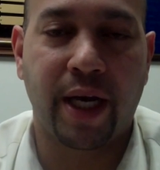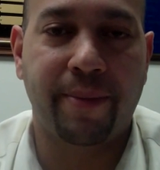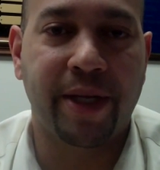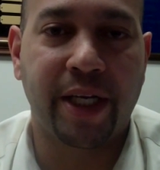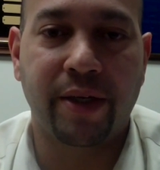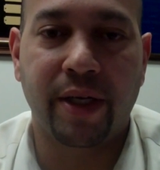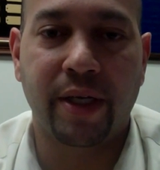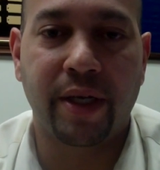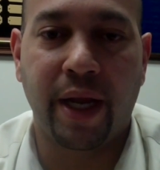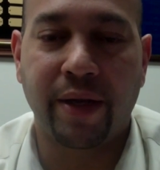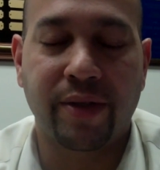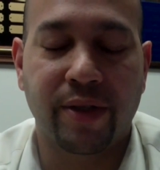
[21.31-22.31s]
I mean,
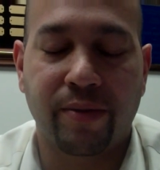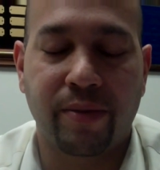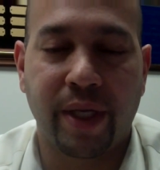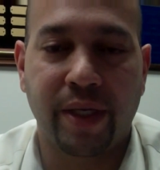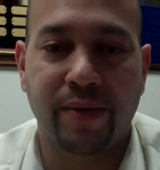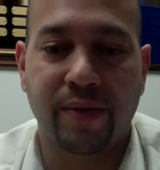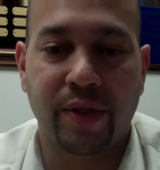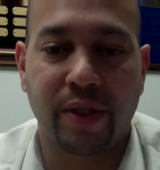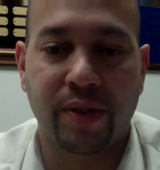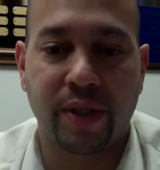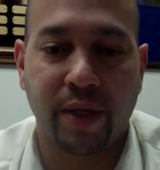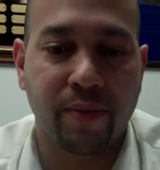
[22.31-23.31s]
it
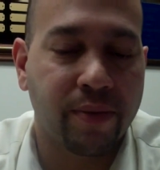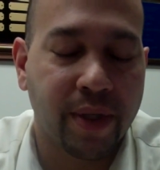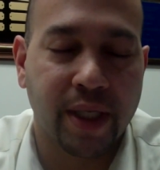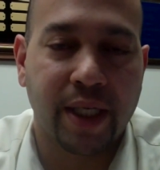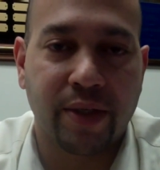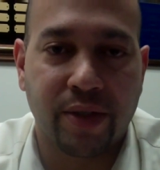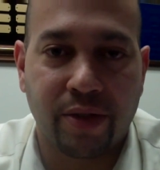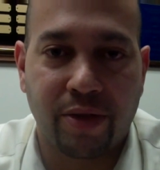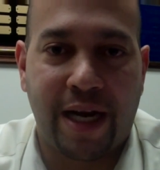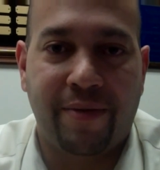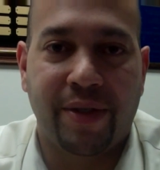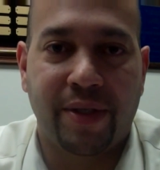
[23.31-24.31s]
really is a
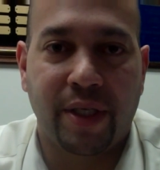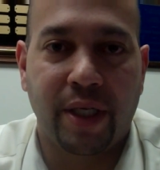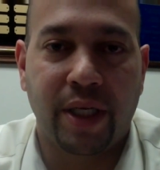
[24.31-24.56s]
travesty.